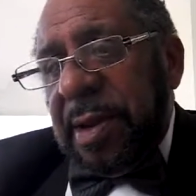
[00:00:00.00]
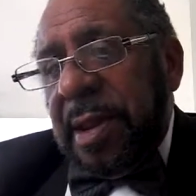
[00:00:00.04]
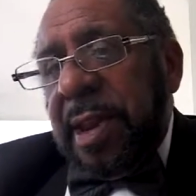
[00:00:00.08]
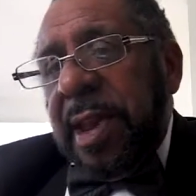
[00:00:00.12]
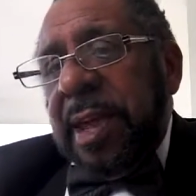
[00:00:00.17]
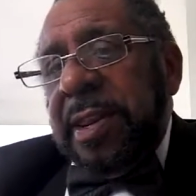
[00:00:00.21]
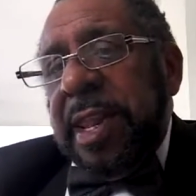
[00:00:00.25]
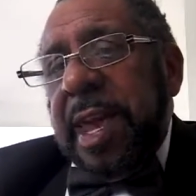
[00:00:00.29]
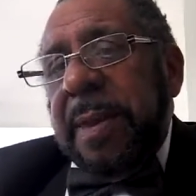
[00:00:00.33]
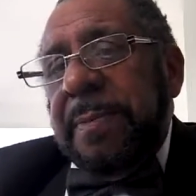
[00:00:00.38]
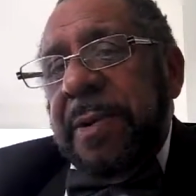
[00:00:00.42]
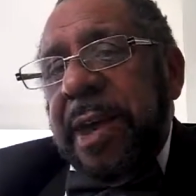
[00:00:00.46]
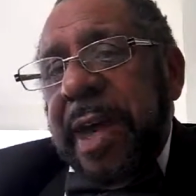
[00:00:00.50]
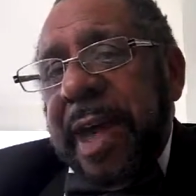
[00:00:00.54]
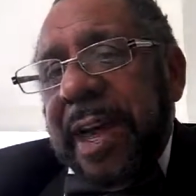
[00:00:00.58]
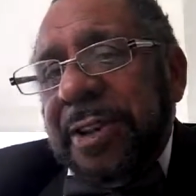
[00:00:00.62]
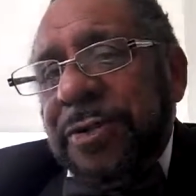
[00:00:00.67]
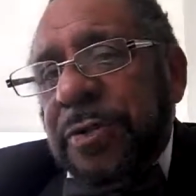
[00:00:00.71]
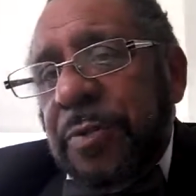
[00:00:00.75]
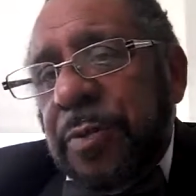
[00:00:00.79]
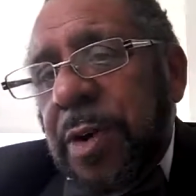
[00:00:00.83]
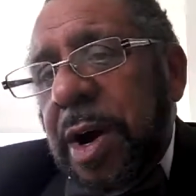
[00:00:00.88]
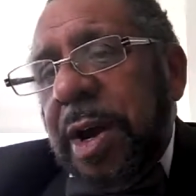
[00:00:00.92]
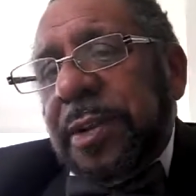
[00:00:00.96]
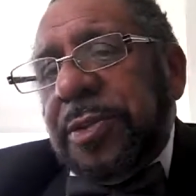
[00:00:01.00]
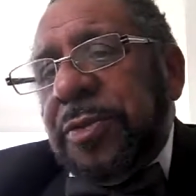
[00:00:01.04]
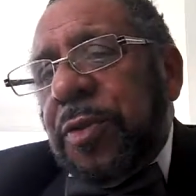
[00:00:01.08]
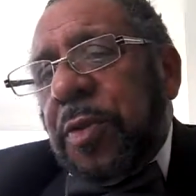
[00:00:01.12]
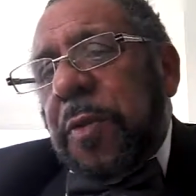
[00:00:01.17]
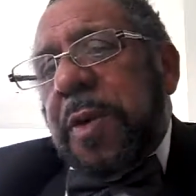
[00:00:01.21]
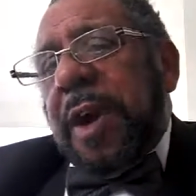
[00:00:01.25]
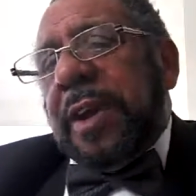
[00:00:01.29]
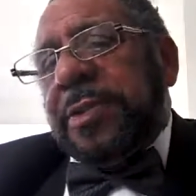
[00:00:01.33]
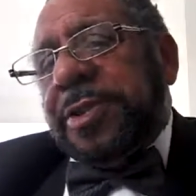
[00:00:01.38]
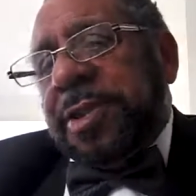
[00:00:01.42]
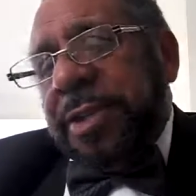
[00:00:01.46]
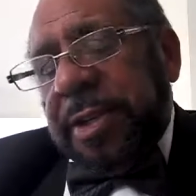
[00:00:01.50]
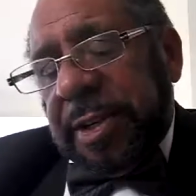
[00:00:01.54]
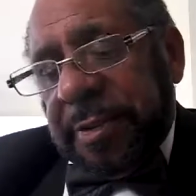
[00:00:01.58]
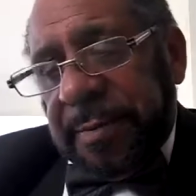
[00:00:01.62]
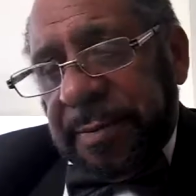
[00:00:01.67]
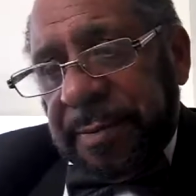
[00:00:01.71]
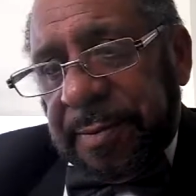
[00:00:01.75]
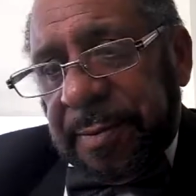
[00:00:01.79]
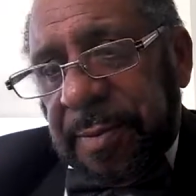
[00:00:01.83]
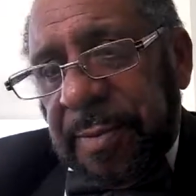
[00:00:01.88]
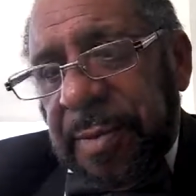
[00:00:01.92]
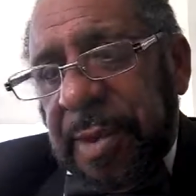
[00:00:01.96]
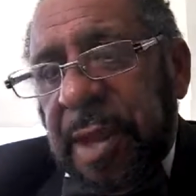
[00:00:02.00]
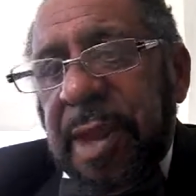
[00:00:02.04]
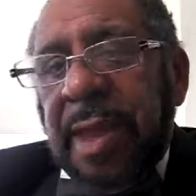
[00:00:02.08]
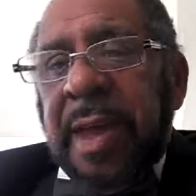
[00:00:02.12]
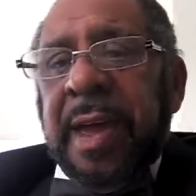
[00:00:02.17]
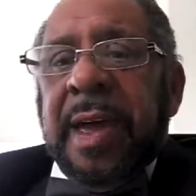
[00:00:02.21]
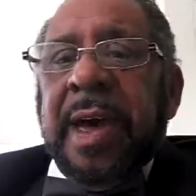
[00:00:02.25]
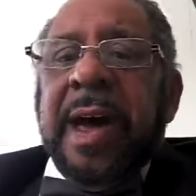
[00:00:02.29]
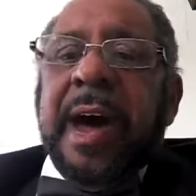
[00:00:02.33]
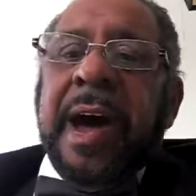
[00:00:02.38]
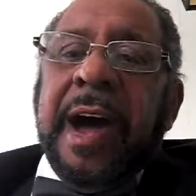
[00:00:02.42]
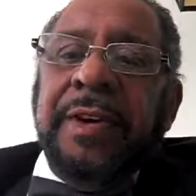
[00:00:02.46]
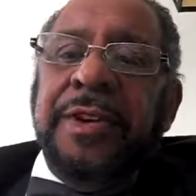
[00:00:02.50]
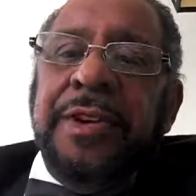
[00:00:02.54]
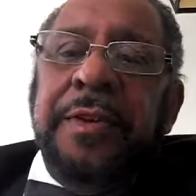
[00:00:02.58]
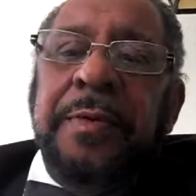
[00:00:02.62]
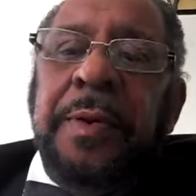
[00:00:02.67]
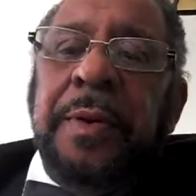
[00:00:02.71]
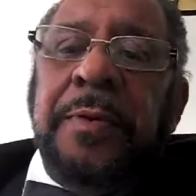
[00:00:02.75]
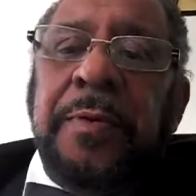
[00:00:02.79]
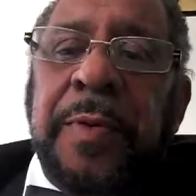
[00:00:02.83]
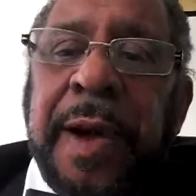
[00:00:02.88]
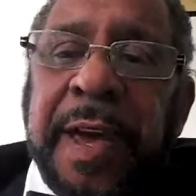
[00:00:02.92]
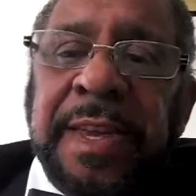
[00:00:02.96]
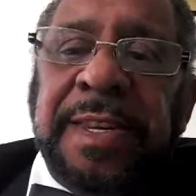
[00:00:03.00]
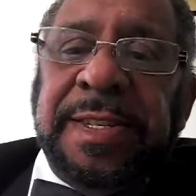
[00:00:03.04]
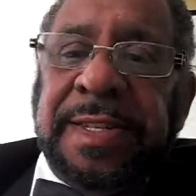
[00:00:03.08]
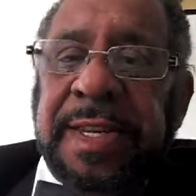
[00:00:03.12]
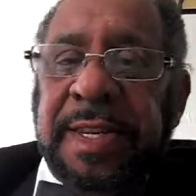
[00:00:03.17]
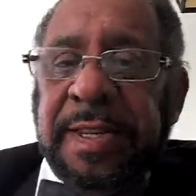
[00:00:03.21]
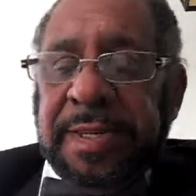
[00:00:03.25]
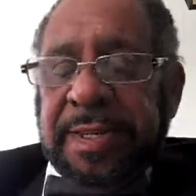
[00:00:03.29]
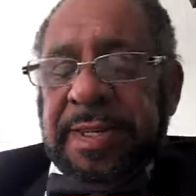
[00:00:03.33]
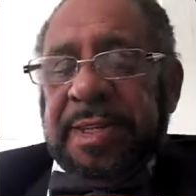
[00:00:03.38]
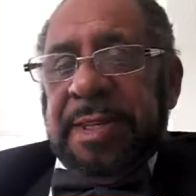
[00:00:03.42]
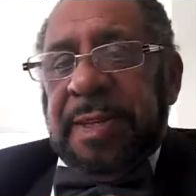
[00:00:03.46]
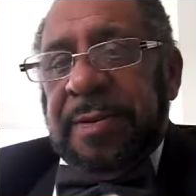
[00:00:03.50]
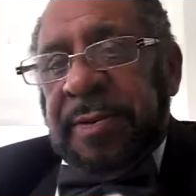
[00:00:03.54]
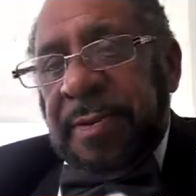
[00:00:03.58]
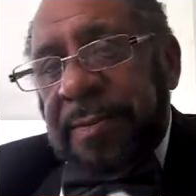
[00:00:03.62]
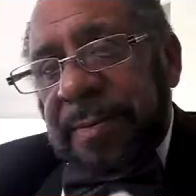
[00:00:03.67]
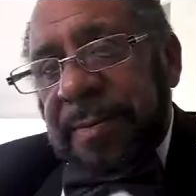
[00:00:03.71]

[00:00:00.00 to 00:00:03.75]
And they'd be asked one question: are you a racist?